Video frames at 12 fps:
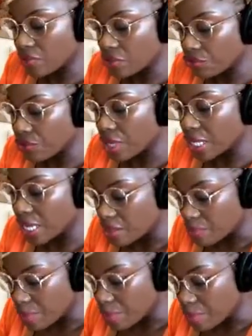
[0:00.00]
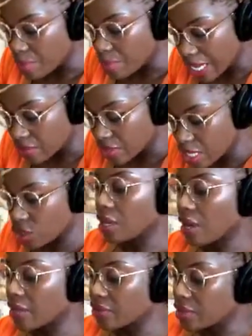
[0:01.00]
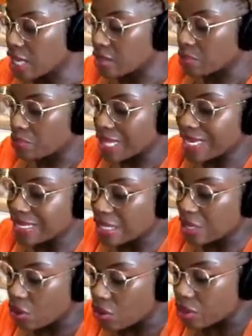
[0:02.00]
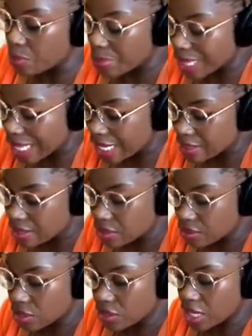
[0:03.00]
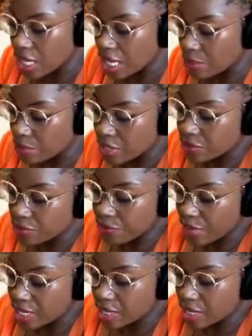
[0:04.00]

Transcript: over the front and the back of the image, and then placed it on the plate so that it is